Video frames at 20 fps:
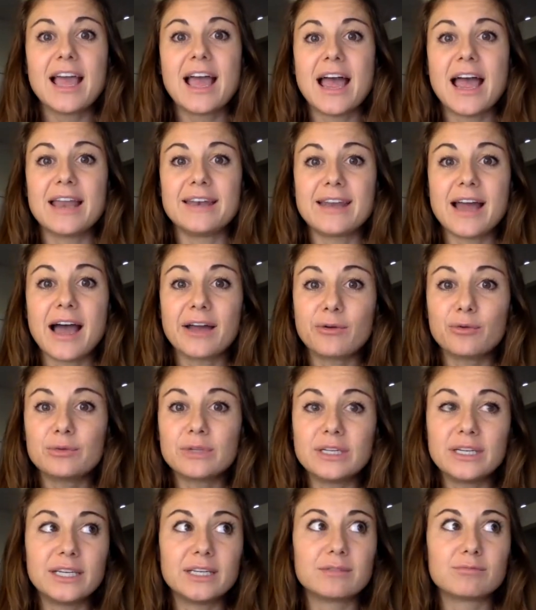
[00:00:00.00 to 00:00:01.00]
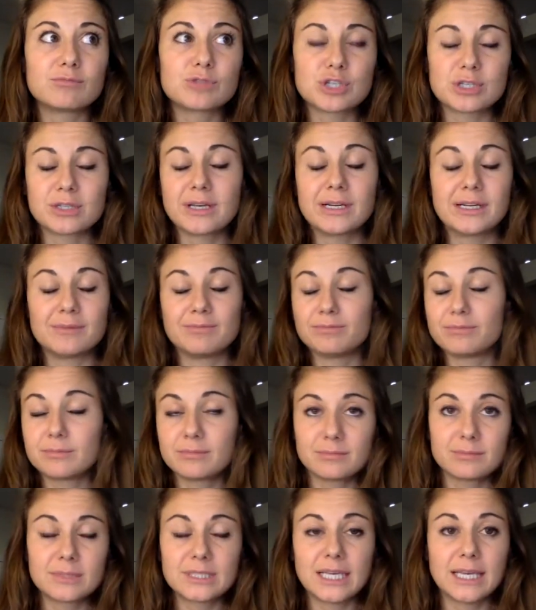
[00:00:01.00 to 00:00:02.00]
and not only just let it
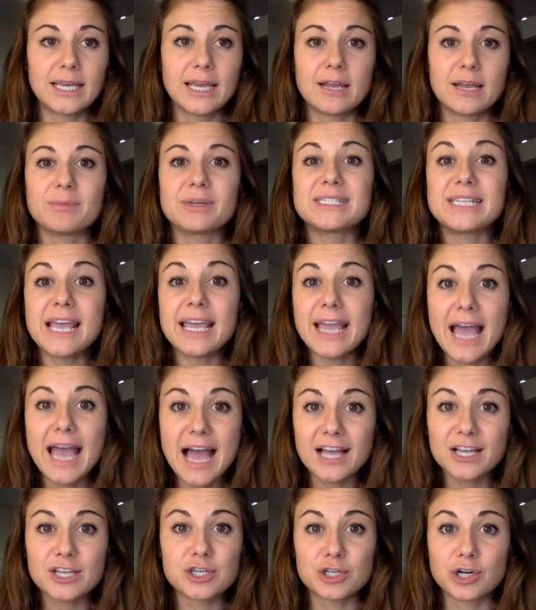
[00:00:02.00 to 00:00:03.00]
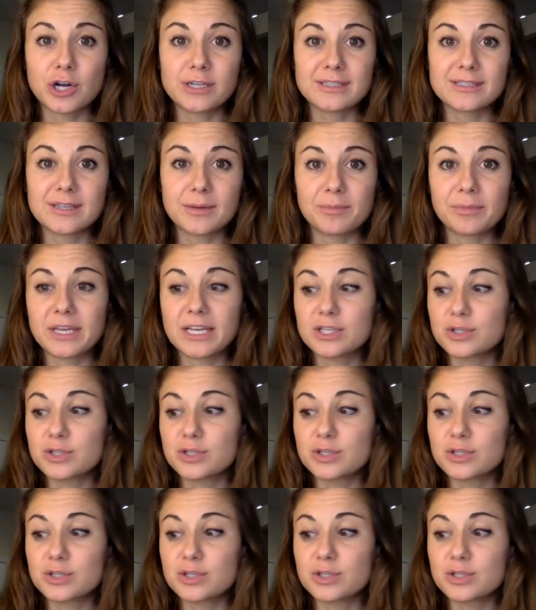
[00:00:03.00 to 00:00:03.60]
sink in, but take action on something.